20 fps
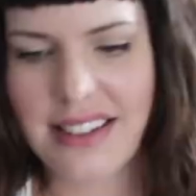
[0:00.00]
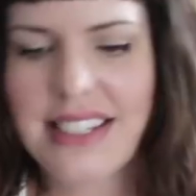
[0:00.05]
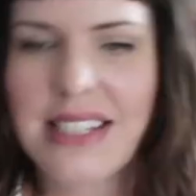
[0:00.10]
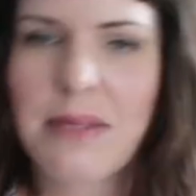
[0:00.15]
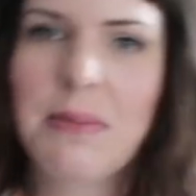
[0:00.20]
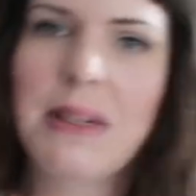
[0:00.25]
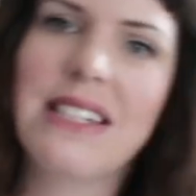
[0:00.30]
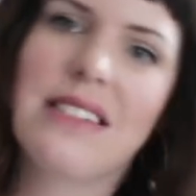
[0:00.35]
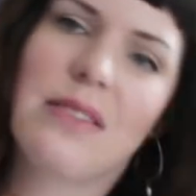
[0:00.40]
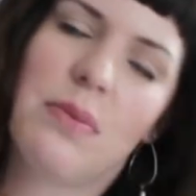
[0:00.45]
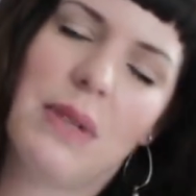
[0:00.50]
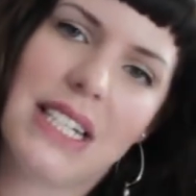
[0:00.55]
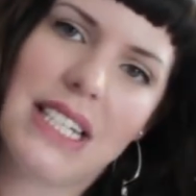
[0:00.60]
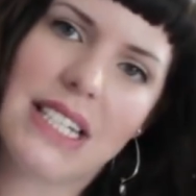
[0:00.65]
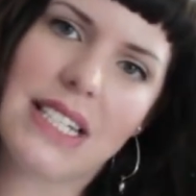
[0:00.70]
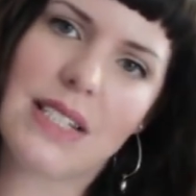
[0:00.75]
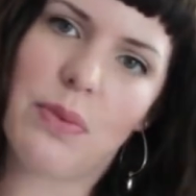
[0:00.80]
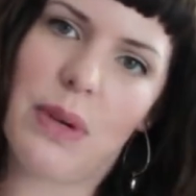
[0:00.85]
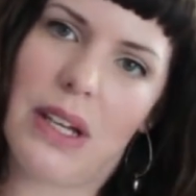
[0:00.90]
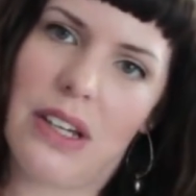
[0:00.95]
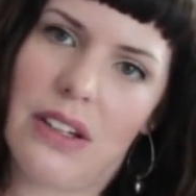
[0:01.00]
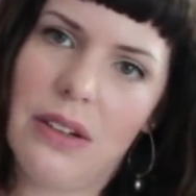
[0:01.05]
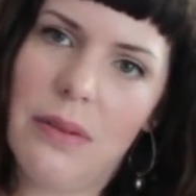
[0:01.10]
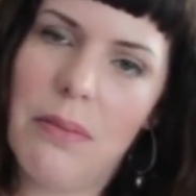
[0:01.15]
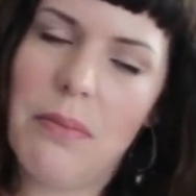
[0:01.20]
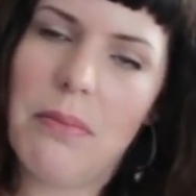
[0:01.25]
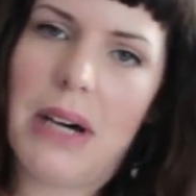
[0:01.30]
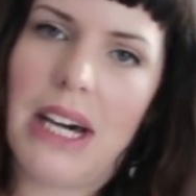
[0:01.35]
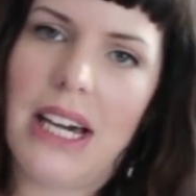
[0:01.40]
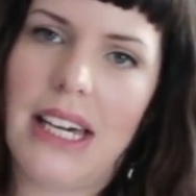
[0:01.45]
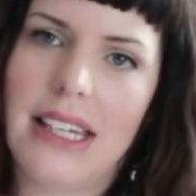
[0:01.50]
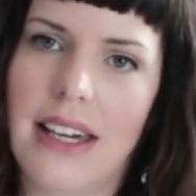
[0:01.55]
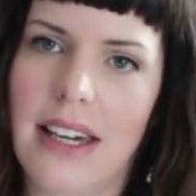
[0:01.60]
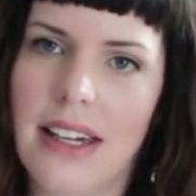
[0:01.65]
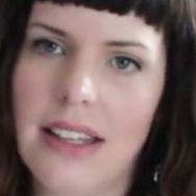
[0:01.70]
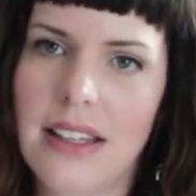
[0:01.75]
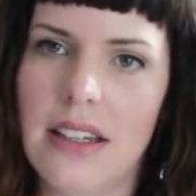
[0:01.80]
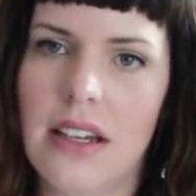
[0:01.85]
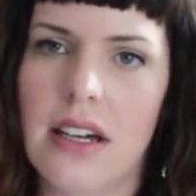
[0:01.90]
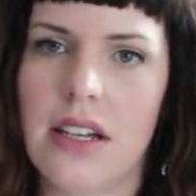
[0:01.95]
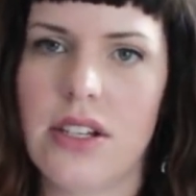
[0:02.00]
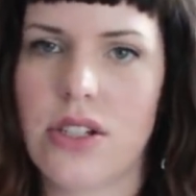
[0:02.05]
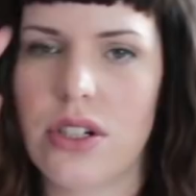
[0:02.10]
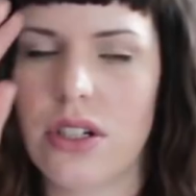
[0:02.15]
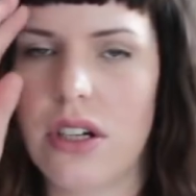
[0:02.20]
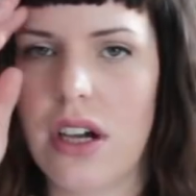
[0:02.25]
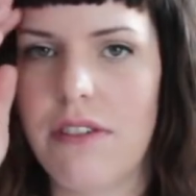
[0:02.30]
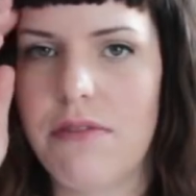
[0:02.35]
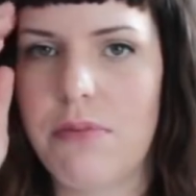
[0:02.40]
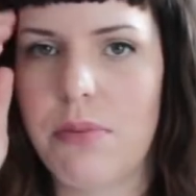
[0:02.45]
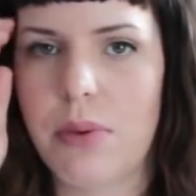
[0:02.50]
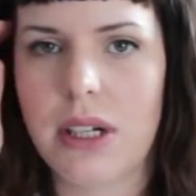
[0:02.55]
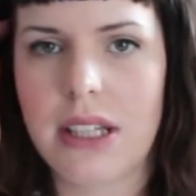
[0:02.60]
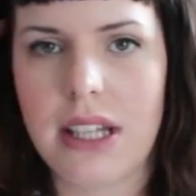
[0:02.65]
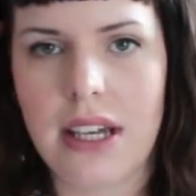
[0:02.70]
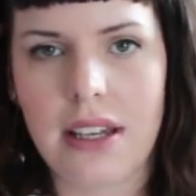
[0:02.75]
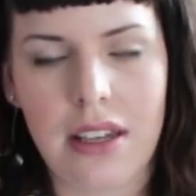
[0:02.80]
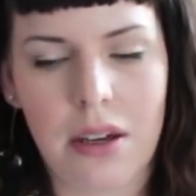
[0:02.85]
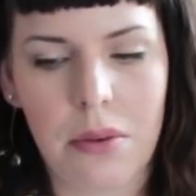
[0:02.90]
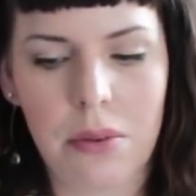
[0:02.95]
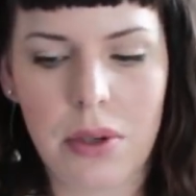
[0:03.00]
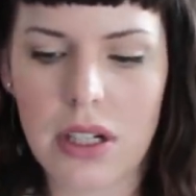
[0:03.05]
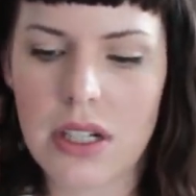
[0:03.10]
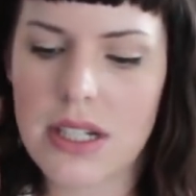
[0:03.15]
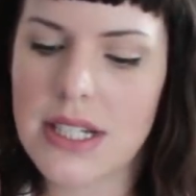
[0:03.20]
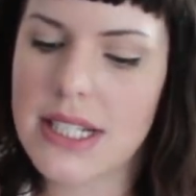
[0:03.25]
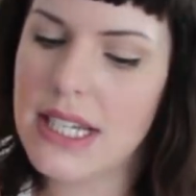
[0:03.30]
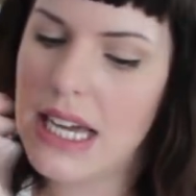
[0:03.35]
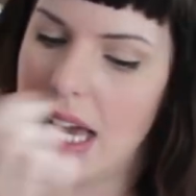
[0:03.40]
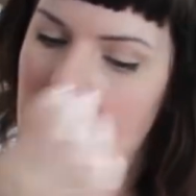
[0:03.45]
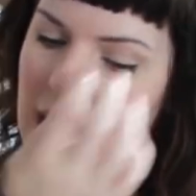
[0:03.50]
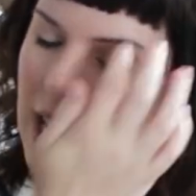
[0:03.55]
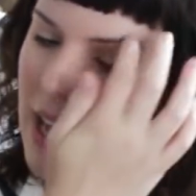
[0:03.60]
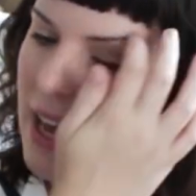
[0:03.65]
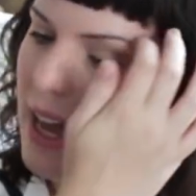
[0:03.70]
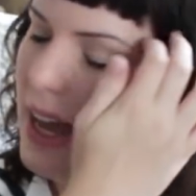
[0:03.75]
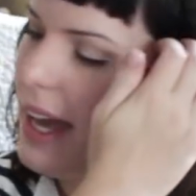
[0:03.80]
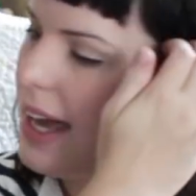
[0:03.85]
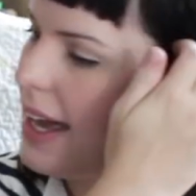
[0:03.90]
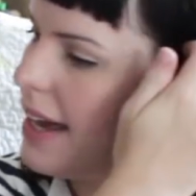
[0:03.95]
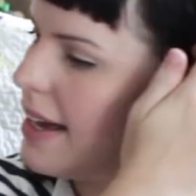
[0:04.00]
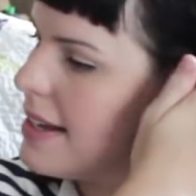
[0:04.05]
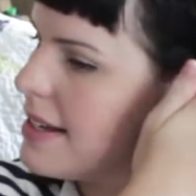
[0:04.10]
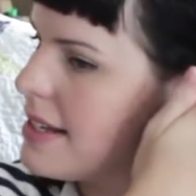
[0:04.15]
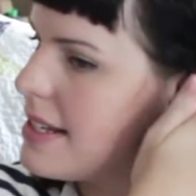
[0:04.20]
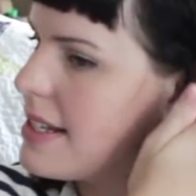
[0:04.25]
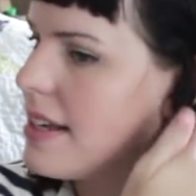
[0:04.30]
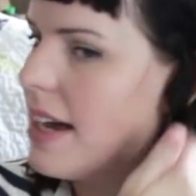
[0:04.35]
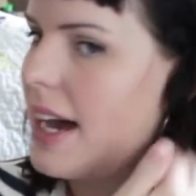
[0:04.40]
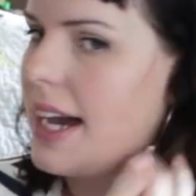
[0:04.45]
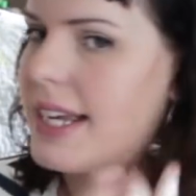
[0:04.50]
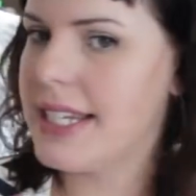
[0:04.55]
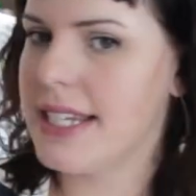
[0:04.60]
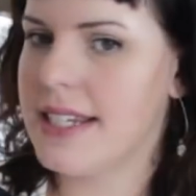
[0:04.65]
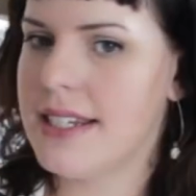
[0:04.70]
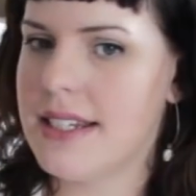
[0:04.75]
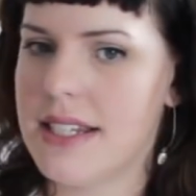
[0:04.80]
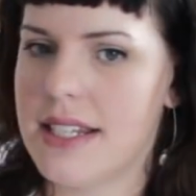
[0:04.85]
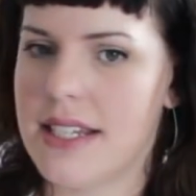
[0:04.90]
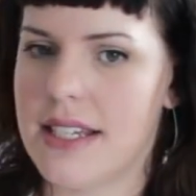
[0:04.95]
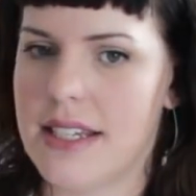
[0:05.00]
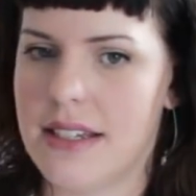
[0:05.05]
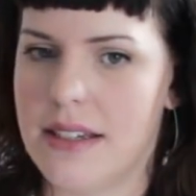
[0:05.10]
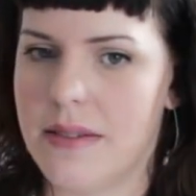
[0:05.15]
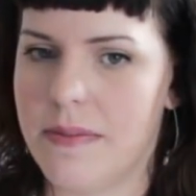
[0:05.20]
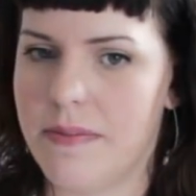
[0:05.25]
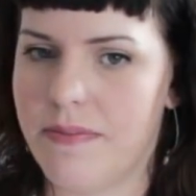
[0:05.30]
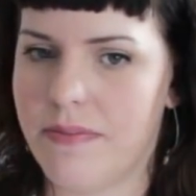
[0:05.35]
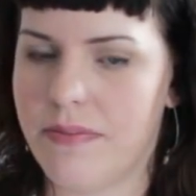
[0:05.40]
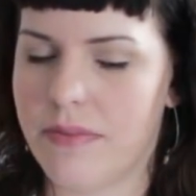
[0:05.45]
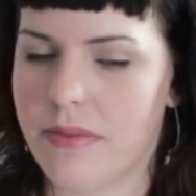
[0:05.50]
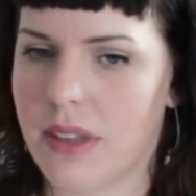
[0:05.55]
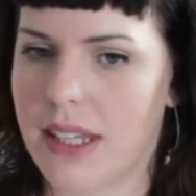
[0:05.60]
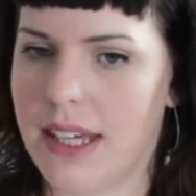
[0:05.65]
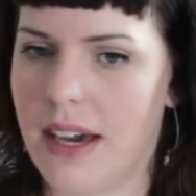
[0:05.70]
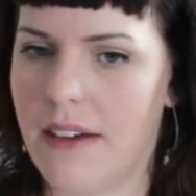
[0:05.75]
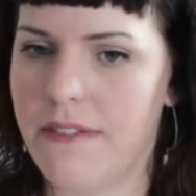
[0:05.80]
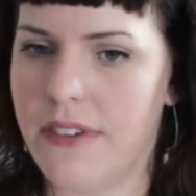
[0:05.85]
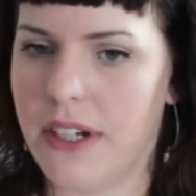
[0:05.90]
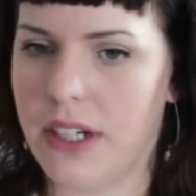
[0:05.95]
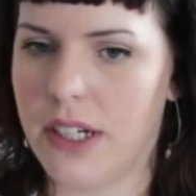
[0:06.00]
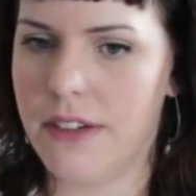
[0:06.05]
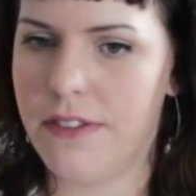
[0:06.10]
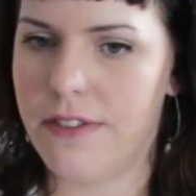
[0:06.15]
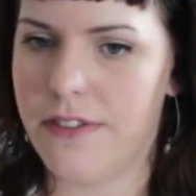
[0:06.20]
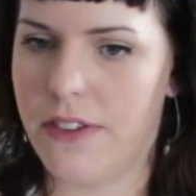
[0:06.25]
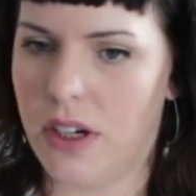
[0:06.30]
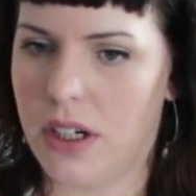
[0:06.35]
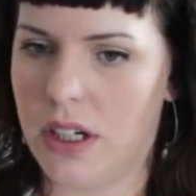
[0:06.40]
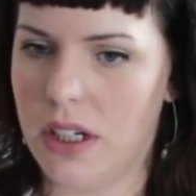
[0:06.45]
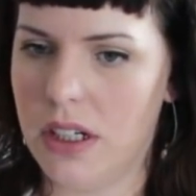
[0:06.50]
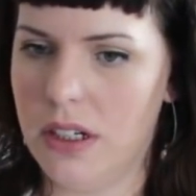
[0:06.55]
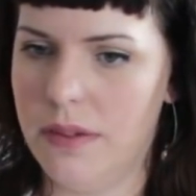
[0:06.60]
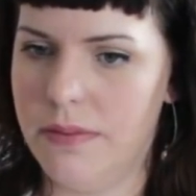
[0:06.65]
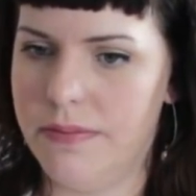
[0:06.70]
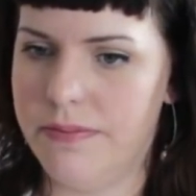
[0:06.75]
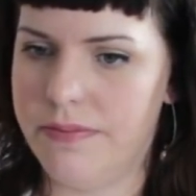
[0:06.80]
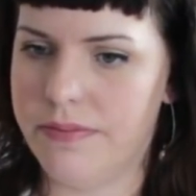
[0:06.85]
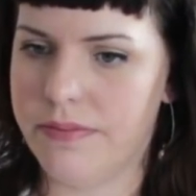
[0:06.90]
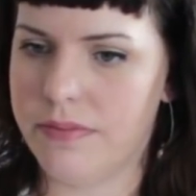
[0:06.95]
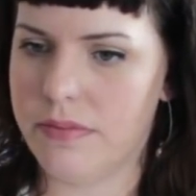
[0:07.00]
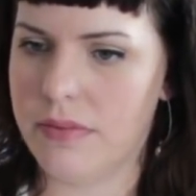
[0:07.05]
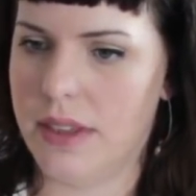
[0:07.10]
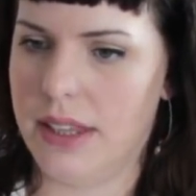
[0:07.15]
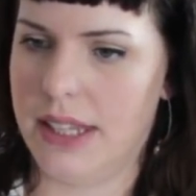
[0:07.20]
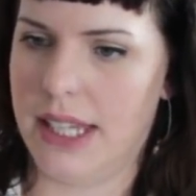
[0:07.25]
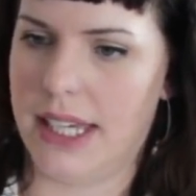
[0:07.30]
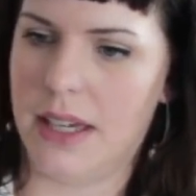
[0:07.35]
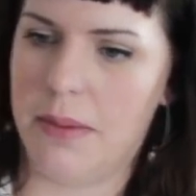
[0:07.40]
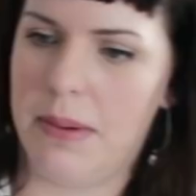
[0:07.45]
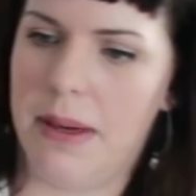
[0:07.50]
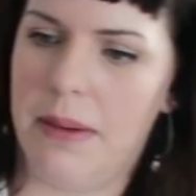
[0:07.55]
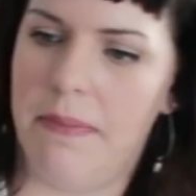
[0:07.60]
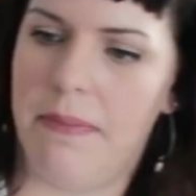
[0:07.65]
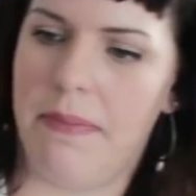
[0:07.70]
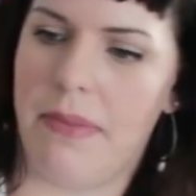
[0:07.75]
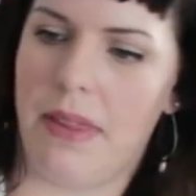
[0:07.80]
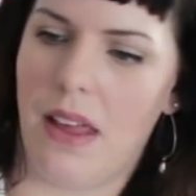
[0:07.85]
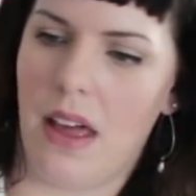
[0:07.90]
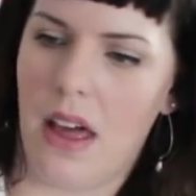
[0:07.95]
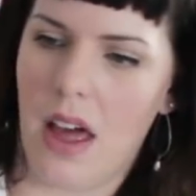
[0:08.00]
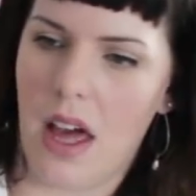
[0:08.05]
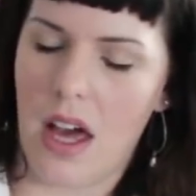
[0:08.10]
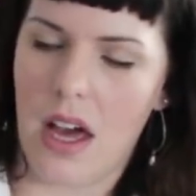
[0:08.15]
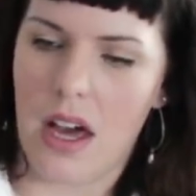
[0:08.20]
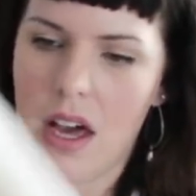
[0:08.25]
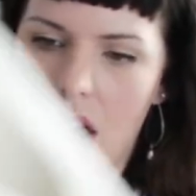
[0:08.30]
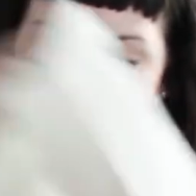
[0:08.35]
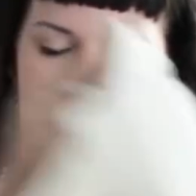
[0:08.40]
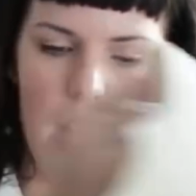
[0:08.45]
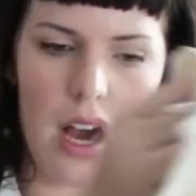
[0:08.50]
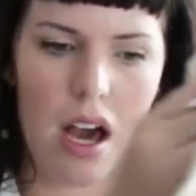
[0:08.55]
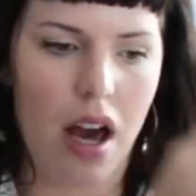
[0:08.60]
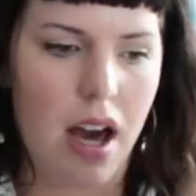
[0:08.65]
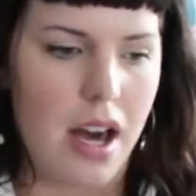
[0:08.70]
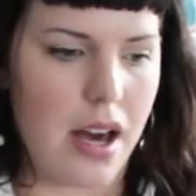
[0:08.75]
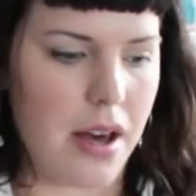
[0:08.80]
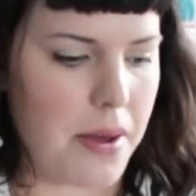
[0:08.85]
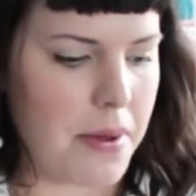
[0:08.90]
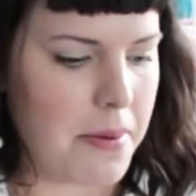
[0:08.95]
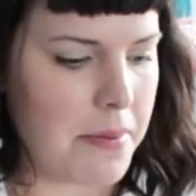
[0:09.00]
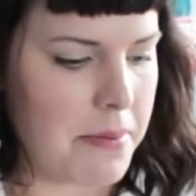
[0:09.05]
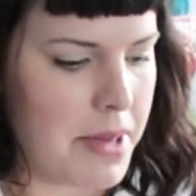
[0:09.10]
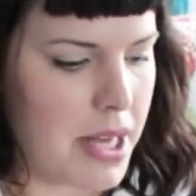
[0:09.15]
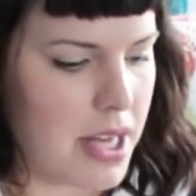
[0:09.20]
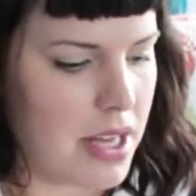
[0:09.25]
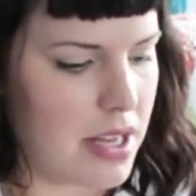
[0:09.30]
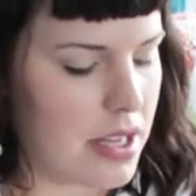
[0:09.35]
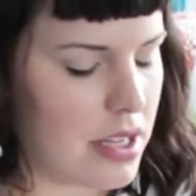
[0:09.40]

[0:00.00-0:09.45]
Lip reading: is my Zweig sweater by Caitlin Hunter of Boyland Networks. And I didn't get very far. Thank you.